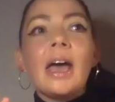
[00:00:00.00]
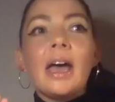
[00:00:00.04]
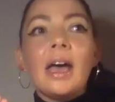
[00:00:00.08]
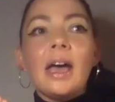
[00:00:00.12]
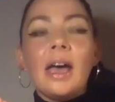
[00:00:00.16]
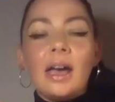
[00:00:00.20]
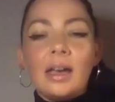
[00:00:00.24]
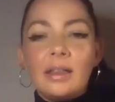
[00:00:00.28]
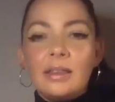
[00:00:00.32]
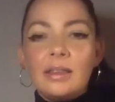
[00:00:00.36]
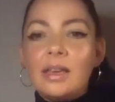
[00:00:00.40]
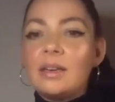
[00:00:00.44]

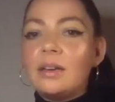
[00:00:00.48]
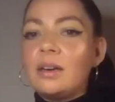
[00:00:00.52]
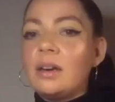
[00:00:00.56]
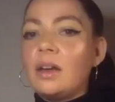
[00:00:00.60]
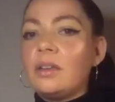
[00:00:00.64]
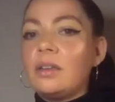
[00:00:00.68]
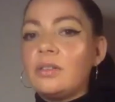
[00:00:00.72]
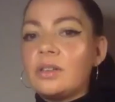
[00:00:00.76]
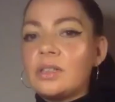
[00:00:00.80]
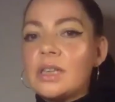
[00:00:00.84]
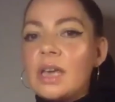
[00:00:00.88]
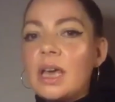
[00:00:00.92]
And then at
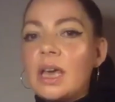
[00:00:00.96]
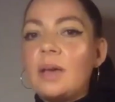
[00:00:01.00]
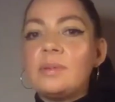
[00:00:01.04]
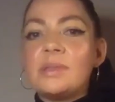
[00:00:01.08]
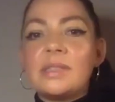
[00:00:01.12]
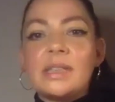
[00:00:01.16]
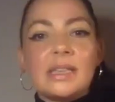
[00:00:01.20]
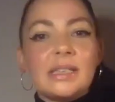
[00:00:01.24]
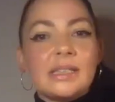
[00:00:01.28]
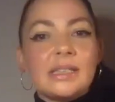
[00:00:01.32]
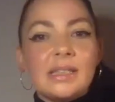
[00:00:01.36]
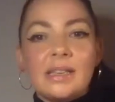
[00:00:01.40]
other times
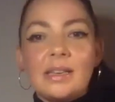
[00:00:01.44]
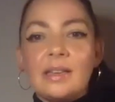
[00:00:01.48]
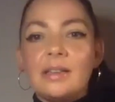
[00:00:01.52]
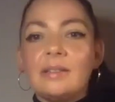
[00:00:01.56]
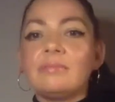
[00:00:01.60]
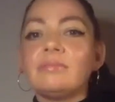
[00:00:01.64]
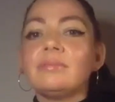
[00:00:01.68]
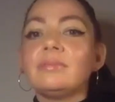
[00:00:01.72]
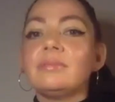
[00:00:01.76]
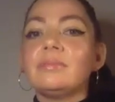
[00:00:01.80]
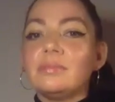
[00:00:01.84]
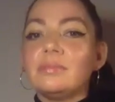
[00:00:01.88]
it's
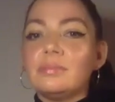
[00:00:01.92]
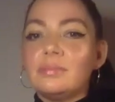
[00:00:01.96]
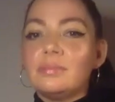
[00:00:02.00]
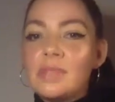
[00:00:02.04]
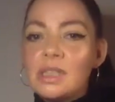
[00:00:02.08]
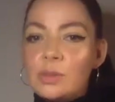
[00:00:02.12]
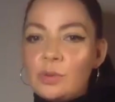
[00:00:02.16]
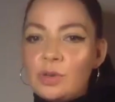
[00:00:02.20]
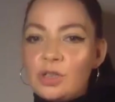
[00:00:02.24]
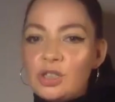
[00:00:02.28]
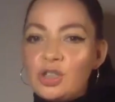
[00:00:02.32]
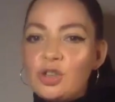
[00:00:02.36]
the
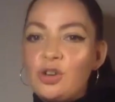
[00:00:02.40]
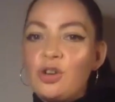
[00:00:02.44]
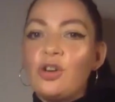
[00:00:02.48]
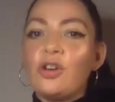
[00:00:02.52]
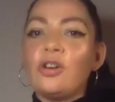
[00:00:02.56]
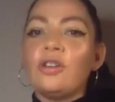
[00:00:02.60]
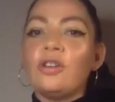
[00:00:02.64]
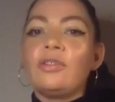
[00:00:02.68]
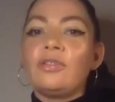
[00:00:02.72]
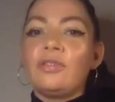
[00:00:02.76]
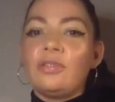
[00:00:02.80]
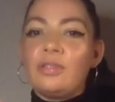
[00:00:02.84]
switch
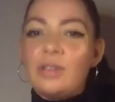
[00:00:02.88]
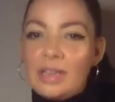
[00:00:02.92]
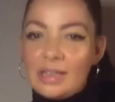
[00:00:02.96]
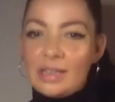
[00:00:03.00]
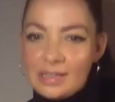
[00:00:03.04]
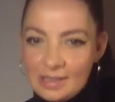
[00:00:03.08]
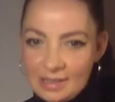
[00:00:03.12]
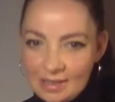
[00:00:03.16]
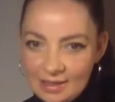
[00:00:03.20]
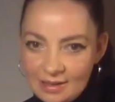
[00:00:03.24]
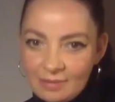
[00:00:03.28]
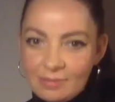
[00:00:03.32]
off, it's
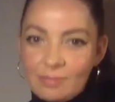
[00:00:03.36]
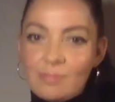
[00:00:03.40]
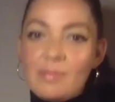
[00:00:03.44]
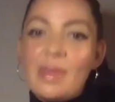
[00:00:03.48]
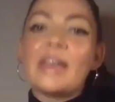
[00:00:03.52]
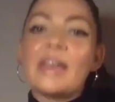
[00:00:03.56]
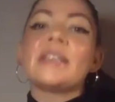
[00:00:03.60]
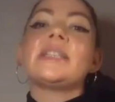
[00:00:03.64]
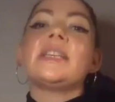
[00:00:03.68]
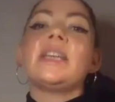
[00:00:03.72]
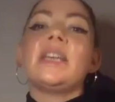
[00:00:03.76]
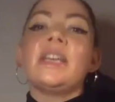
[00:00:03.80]
the
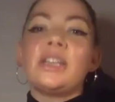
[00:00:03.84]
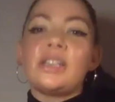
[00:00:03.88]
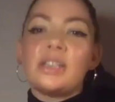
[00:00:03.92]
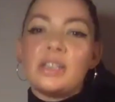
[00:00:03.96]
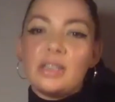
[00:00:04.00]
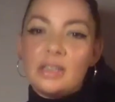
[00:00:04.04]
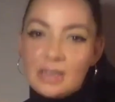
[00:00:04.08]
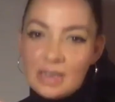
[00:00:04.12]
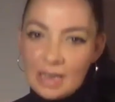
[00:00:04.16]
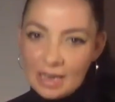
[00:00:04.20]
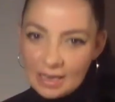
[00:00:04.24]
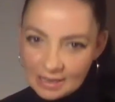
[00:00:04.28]

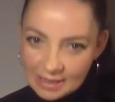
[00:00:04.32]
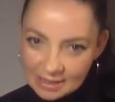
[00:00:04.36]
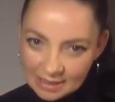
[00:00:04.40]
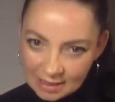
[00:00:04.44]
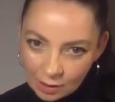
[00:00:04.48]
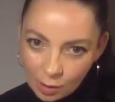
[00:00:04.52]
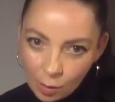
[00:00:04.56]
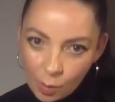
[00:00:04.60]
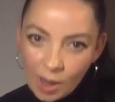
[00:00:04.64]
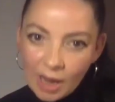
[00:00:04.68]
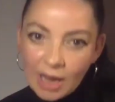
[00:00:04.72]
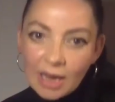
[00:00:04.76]
meditation, it's the
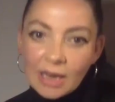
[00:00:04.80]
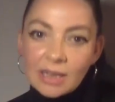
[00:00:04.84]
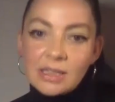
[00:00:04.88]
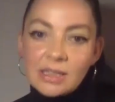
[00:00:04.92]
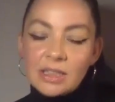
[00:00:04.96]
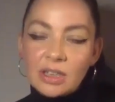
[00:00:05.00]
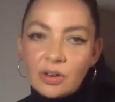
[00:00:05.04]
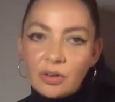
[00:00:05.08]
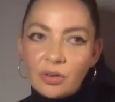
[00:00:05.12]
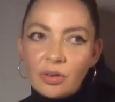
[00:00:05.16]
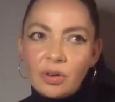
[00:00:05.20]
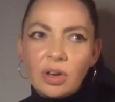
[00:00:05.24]
quiet, you
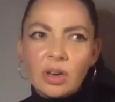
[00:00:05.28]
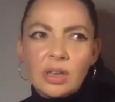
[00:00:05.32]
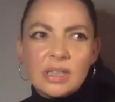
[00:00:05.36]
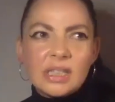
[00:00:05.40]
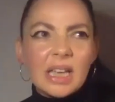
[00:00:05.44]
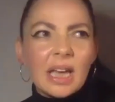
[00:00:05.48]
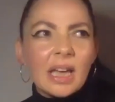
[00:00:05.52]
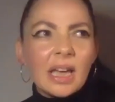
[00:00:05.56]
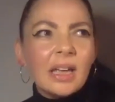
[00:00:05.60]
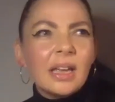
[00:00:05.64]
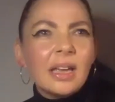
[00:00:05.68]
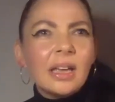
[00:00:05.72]
know. Because
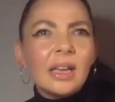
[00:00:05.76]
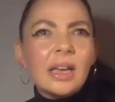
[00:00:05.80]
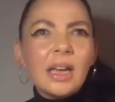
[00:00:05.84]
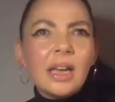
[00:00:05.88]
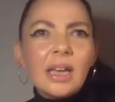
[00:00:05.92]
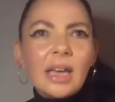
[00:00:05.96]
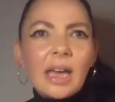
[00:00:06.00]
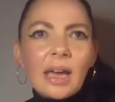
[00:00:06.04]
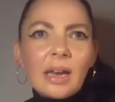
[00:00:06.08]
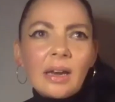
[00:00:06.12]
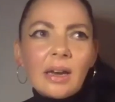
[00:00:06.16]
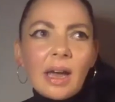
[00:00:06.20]

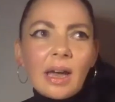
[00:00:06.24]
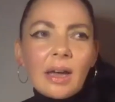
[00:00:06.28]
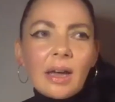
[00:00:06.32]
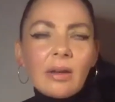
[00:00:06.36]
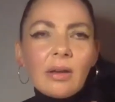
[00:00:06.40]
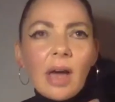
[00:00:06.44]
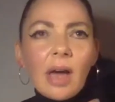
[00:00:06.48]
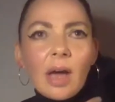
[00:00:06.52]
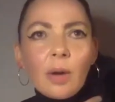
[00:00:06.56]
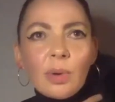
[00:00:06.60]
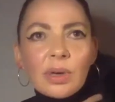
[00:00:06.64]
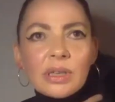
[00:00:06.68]
again, I,
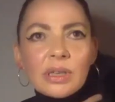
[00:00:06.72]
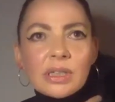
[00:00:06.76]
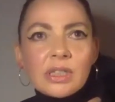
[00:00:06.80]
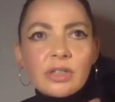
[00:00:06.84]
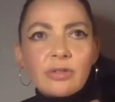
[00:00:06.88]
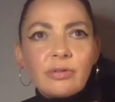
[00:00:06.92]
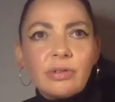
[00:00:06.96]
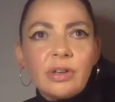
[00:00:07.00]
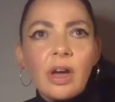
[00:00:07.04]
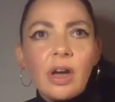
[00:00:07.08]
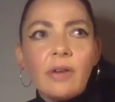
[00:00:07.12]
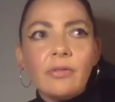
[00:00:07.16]
I went into
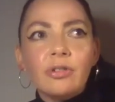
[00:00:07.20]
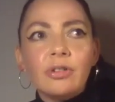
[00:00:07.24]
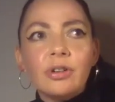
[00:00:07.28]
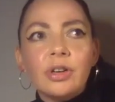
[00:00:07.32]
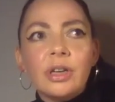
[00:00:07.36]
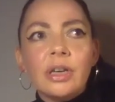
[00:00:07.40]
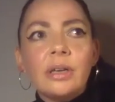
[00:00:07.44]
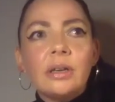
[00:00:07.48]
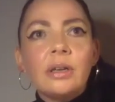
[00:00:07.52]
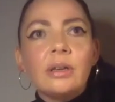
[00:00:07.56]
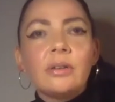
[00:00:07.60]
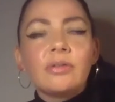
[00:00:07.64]

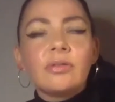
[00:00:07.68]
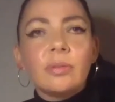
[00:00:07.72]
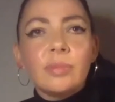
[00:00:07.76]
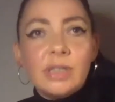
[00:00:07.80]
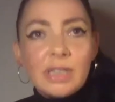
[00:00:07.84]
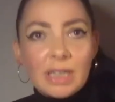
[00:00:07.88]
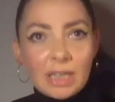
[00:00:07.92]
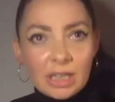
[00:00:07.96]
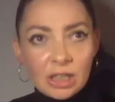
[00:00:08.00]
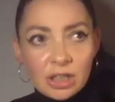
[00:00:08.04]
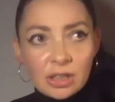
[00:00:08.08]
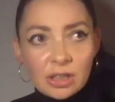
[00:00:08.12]
recovery from
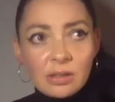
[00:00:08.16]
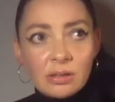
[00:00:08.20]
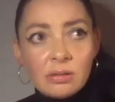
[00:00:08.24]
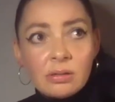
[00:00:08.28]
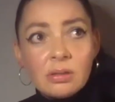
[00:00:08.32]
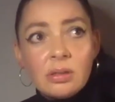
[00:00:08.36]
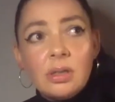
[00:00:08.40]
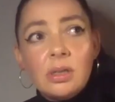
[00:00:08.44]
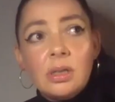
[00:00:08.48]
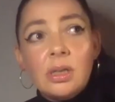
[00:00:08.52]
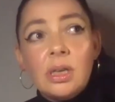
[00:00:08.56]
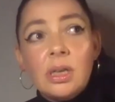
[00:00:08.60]
addiction
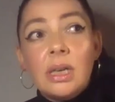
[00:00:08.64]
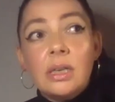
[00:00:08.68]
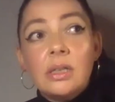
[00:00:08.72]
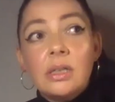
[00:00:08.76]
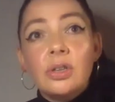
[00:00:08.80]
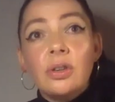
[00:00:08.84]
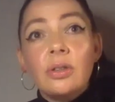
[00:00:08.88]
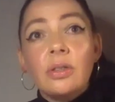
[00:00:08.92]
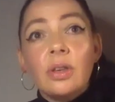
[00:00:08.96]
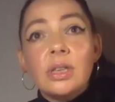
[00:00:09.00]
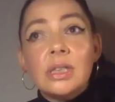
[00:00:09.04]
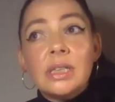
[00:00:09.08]
in
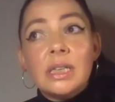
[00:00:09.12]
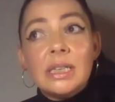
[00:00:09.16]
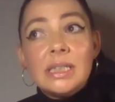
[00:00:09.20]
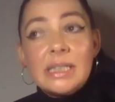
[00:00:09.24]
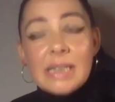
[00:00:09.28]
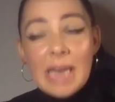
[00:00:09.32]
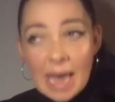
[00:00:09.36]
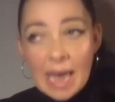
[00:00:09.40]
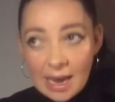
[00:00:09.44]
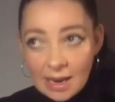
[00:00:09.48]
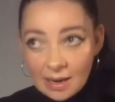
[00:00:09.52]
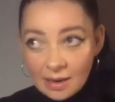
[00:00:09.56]

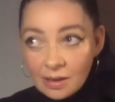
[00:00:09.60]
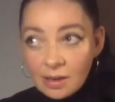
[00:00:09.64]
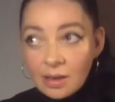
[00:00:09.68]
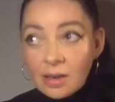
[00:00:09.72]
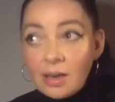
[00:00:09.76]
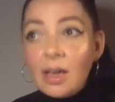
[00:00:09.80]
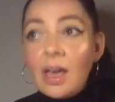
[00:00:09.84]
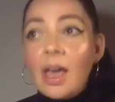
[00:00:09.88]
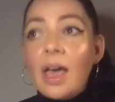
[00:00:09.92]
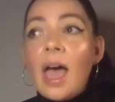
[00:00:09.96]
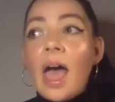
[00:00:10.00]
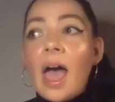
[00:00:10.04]
2010
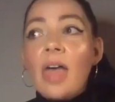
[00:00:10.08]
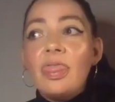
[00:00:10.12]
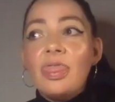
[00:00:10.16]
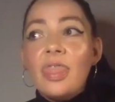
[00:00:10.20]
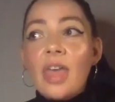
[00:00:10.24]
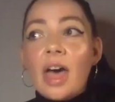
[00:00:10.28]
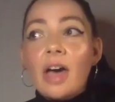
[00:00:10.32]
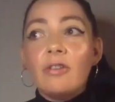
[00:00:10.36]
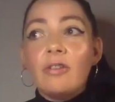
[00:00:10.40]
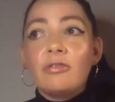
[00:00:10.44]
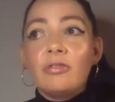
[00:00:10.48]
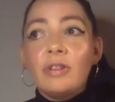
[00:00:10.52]
and
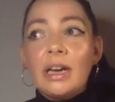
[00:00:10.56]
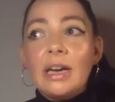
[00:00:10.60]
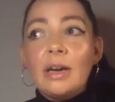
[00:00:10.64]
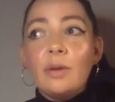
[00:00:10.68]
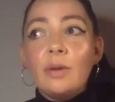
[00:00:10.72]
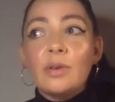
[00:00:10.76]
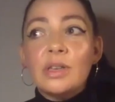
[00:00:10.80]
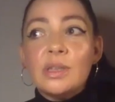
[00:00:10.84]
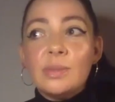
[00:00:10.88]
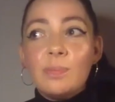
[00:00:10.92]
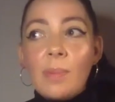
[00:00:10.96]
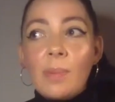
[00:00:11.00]
that really
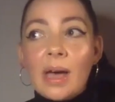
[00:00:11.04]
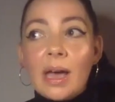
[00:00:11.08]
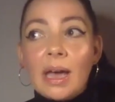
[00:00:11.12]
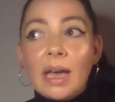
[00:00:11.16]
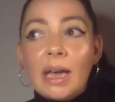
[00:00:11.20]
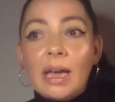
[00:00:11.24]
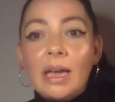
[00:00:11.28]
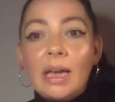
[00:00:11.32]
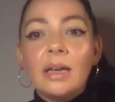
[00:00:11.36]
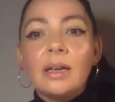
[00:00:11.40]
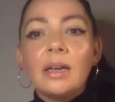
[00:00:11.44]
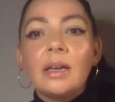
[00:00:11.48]
was
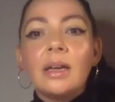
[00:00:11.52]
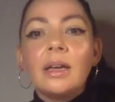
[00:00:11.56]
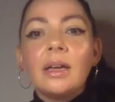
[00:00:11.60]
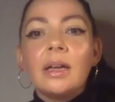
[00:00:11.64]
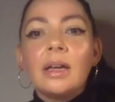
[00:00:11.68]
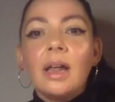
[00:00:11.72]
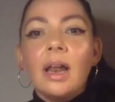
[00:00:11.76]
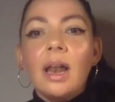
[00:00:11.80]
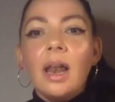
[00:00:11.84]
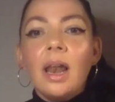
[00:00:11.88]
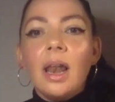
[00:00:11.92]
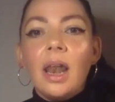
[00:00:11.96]
my
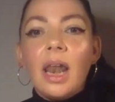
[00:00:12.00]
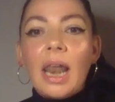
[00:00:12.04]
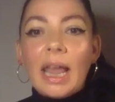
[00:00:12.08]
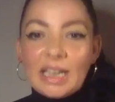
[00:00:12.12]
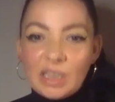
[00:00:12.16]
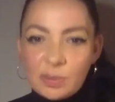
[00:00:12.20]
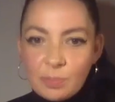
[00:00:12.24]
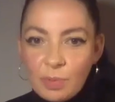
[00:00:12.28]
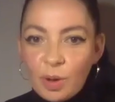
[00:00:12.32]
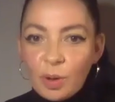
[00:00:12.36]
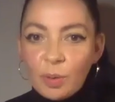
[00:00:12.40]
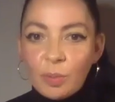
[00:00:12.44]

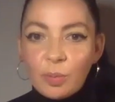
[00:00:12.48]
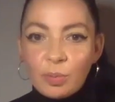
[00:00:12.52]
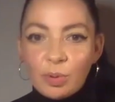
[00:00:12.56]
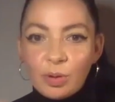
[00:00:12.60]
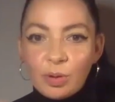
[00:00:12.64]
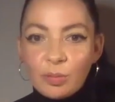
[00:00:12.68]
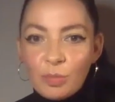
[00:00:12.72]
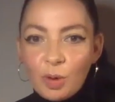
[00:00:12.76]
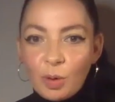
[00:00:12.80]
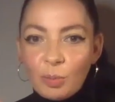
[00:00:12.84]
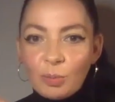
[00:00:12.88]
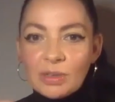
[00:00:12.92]
light bulb
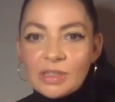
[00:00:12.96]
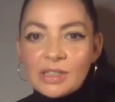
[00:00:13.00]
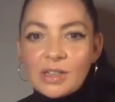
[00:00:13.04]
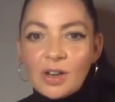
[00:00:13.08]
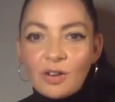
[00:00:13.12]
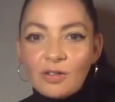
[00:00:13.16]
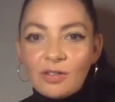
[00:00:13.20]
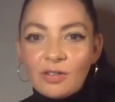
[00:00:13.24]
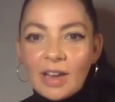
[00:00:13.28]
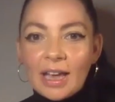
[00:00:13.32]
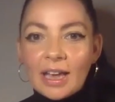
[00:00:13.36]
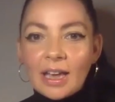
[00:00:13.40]
moment
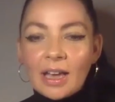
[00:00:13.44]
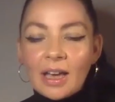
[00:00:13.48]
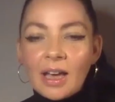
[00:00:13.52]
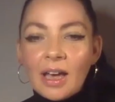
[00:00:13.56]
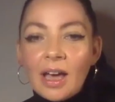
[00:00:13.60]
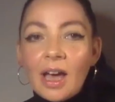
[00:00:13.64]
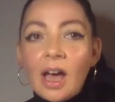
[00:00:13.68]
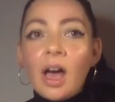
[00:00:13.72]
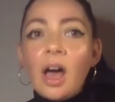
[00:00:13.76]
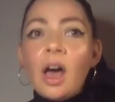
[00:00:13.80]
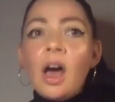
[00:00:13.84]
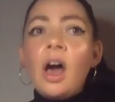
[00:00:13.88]
of like
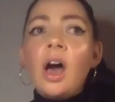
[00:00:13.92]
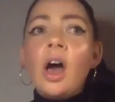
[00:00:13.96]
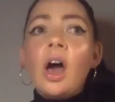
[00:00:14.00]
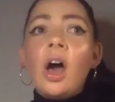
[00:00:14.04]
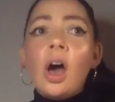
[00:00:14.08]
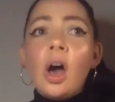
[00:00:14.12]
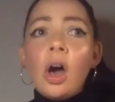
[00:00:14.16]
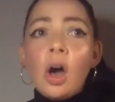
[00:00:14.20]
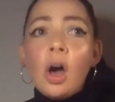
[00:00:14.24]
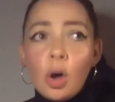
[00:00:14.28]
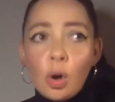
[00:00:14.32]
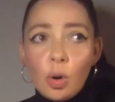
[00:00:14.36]

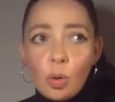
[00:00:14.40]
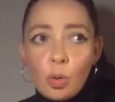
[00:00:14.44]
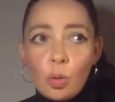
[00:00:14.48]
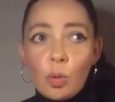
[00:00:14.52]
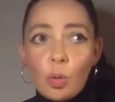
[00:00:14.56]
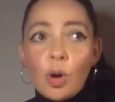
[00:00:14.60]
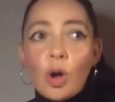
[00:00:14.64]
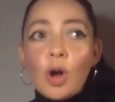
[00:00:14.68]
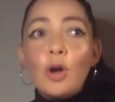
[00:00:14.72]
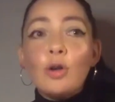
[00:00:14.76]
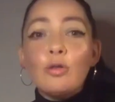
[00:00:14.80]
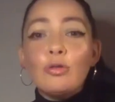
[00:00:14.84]
oh
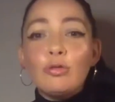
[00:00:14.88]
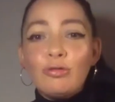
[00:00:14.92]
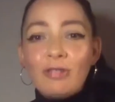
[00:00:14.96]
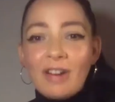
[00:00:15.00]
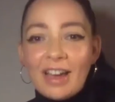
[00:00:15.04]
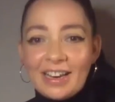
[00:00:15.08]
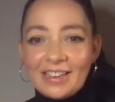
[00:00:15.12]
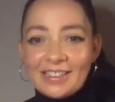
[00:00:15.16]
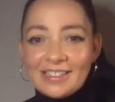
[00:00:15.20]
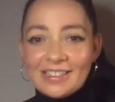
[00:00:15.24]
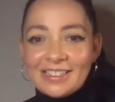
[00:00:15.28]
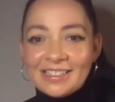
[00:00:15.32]

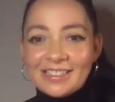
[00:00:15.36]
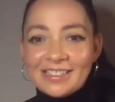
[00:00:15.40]
right